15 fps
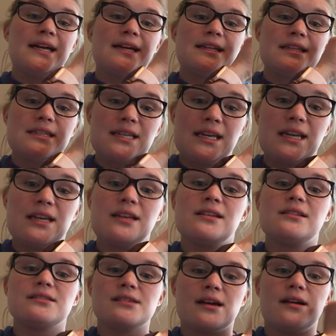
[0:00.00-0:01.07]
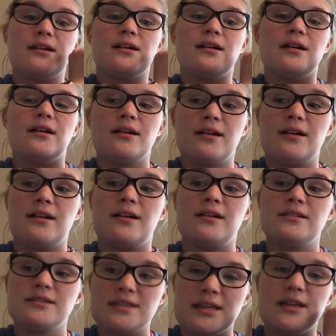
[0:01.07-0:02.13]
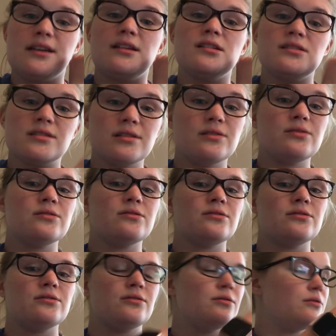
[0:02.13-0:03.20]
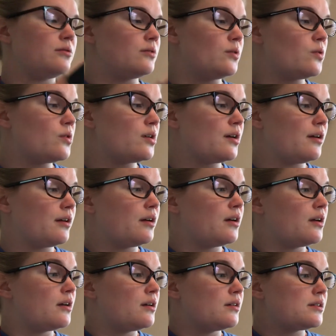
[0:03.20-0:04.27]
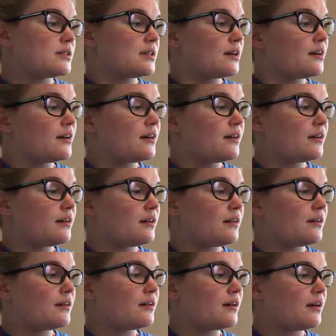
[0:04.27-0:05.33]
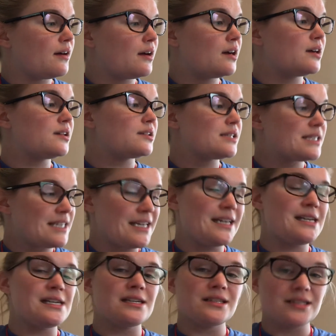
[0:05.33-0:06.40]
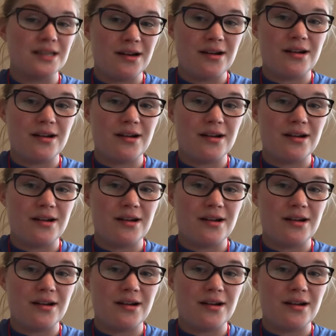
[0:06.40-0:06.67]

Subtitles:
T, ta, T, two, or ta, T, ta,